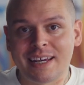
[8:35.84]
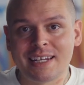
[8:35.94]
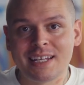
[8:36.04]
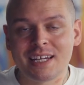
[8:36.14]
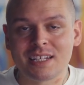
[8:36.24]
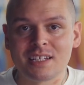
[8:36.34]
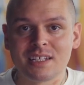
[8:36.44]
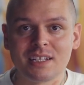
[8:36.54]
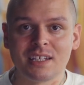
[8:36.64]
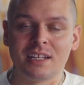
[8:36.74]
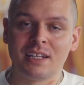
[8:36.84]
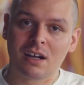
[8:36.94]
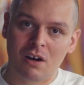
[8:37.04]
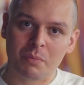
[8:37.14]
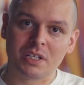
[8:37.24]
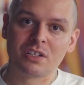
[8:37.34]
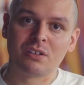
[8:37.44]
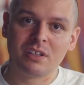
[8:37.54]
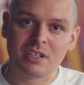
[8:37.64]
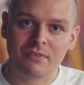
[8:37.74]
and ideas in the
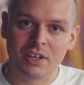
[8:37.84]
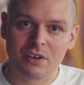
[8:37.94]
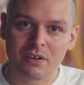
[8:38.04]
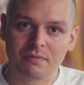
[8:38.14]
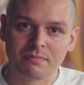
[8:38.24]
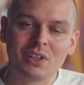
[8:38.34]
comments to this video.